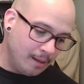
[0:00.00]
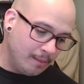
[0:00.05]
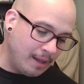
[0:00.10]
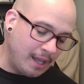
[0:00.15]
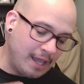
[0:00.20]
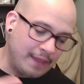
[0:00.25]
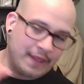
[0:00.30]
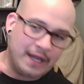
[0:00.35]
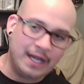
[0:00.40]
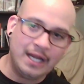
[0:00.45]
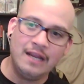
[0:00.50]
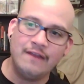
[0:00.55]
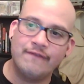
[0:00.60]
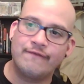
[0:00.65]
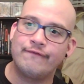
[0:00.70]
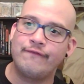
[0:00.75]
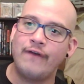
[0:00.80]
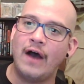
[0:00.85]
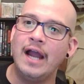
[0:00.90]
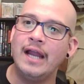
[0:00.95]
and then he
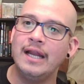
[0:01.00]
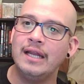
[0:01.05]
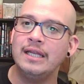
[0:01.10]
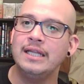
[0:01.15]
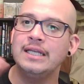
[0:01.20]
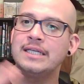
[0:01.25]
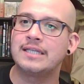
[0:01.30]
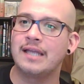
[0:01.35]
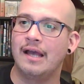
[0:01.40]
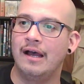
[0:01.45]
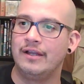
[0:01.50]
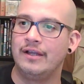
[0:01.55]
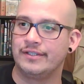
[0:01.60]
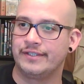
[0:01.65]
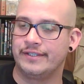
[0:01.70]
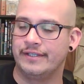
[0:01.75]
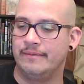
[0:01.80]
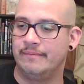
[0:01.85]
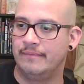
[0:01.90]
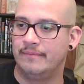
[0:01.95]
finally
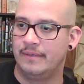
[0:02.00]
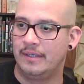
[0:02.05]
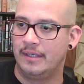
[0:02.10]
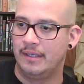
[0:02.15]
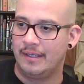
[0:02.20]
tells him